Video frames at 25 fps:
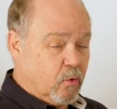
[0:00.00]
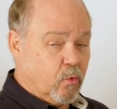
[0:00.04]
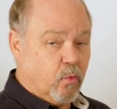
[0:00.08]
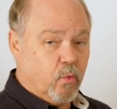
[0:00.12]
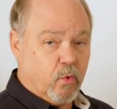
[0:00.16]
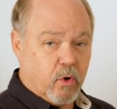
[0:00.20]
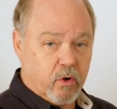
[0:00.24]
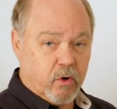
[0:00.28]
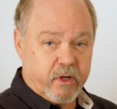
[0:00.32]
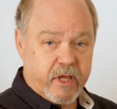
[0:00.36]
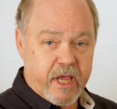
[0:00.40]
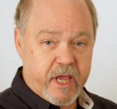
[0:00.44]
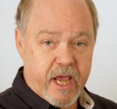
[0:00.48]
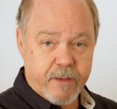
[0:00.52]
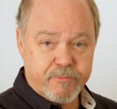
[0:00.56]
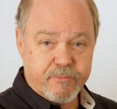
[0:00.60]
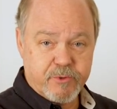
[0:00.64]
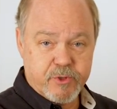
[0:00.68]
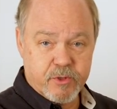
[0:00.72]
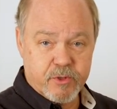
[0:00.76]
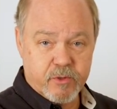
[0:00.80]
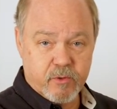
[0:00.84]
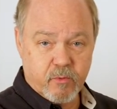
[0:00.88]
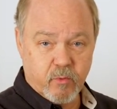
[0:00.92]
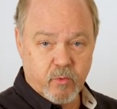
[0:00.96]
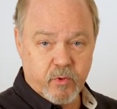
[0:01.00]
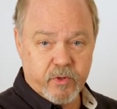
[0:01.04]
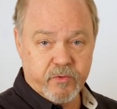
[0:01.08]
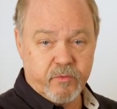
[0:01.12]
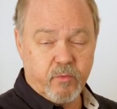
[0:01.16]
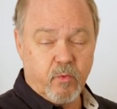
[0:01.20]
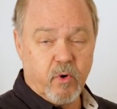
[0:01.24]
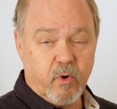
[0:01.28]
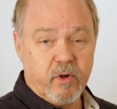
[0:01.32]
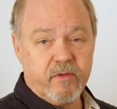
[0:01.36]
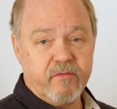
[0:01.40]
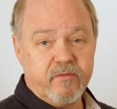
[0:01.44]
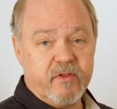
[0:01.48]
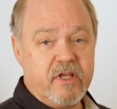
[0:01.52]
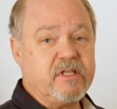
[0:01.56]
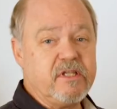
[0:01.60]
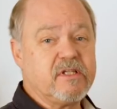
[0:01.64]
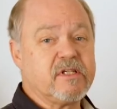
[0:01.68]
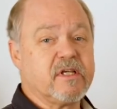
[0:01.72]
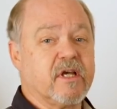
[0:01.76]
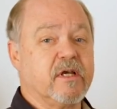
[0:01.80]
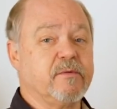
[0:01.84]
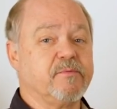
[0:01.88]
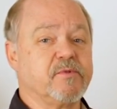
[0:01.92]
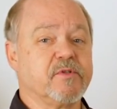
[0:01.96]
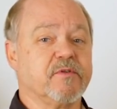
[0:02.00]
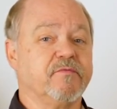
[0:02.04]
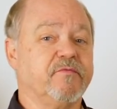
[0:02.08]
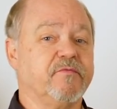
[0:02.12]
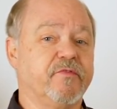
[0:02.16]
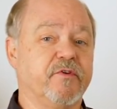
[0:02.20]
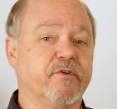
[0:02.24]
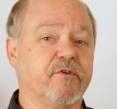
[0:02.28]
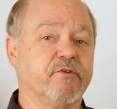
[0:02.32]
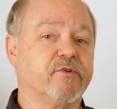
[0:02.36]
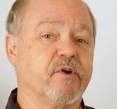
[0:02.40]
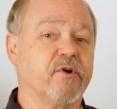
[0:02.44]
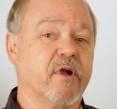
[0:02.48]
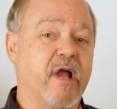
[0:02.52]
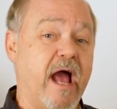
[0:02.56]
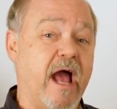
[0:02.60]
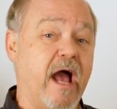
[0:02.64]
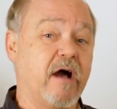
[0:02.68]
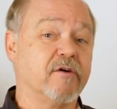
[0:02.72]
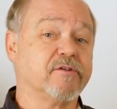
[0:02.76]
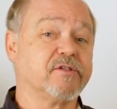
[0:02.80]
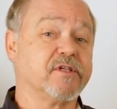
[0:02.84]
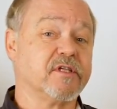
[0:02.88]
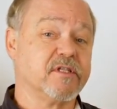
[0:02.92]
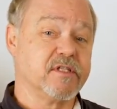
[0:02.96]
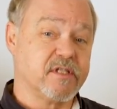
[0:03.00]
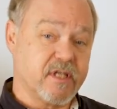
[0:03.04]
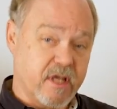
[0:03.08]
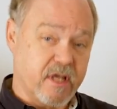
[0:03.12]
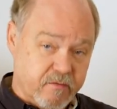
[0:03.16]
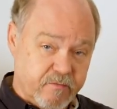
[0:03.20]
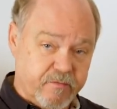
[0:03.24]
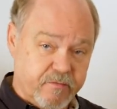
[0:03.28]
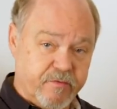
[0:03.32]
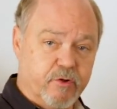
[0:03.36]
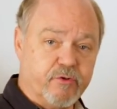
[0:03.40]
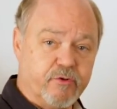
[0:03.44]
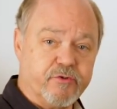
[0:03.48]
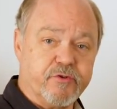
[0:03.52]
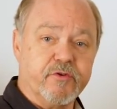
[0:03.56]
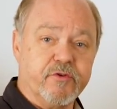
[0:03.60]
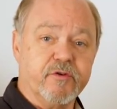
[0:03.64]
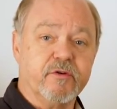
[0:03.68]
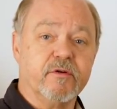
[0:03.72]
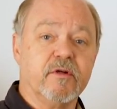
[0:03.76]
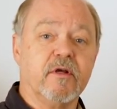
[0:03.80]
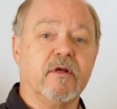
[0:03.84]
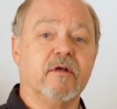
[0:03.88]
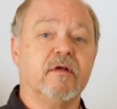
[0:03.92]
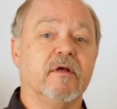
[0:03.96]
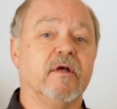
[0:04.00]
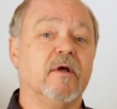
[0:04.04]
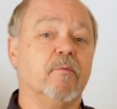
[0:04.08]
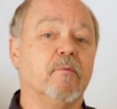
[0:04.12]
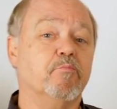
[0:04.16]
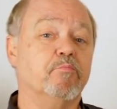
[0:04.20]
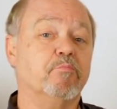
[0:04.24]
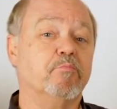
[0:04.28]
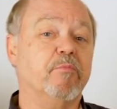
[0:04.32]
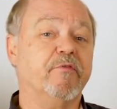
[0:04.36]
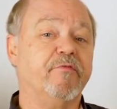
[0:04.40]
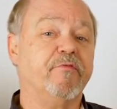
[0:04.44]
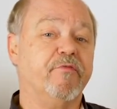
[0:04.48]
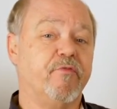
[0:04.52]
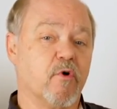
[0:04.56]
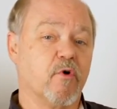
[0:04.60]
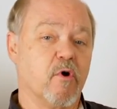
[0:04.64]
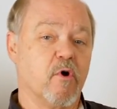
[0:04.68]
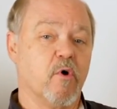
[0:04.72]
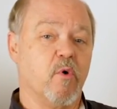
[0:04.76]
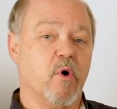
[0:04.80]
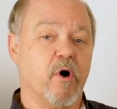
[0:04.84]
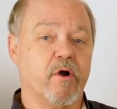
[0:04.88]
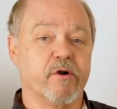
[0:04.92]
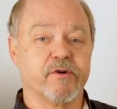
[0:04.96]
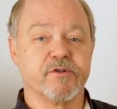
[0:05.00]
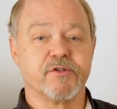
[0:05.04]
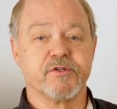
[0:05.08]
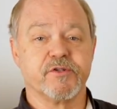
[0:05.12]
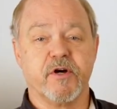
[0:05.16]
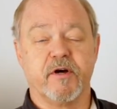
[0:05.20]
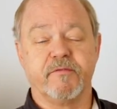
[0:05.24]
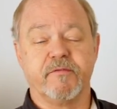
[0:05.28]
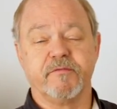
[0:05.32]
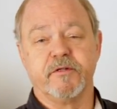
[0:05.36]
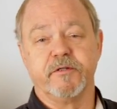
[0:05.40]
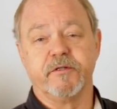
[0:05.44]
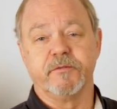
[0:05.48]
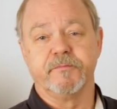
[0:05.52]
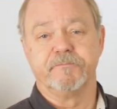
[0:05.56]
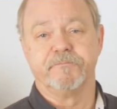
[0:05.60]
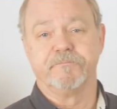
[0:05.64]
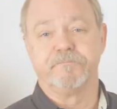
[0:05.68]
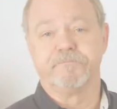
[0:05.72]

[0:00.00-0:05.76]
will capture it with one of these types of filter housings and filter before a water softener.